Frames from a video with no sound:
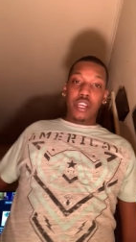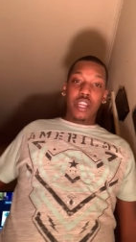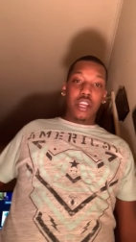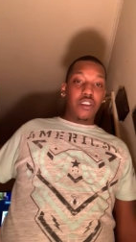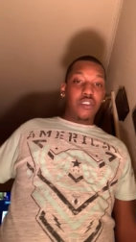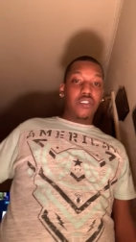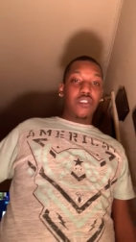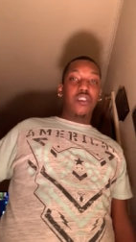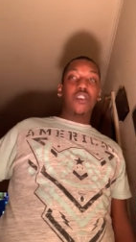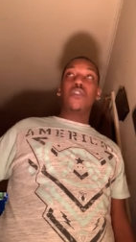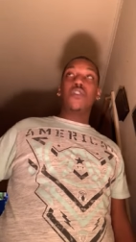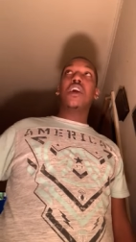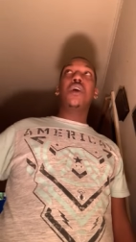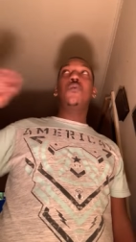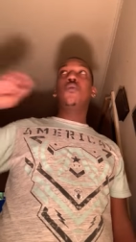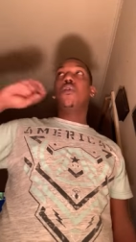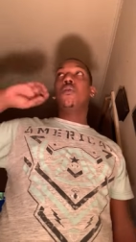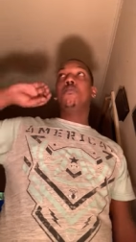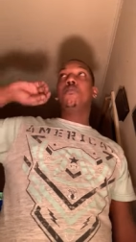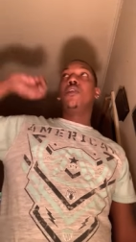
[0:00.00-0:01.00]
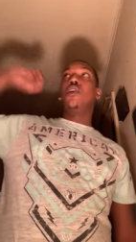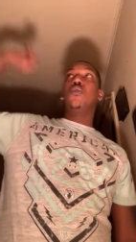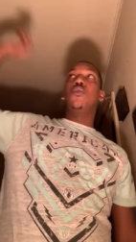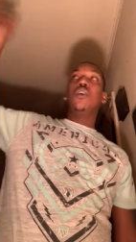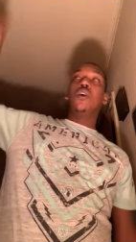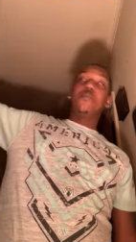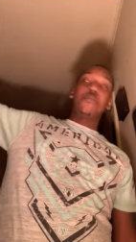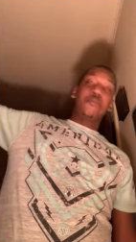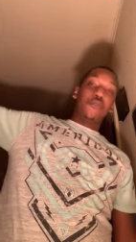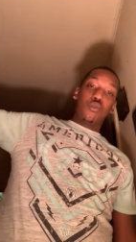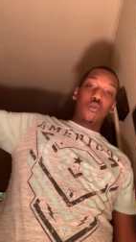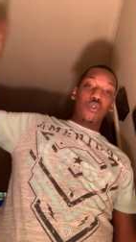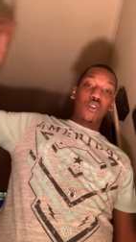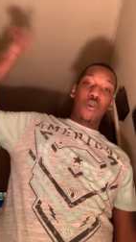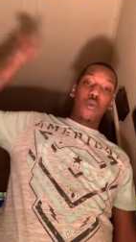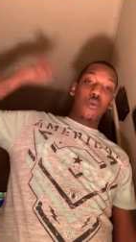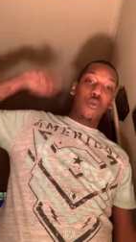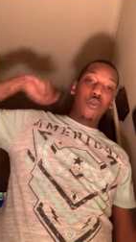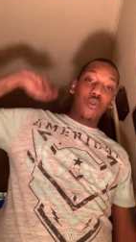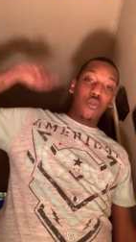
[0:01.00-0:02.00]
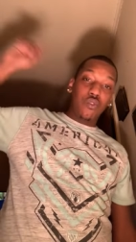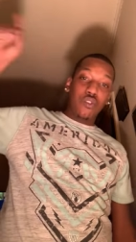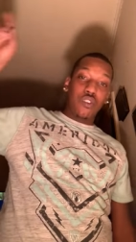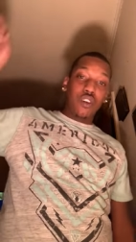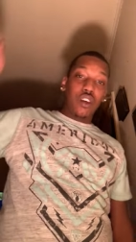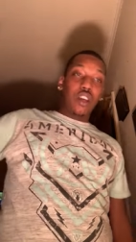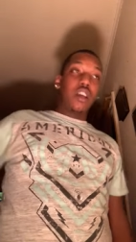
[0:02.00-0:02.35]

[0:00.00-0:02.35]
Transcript: did a song, it would blow up through the roof.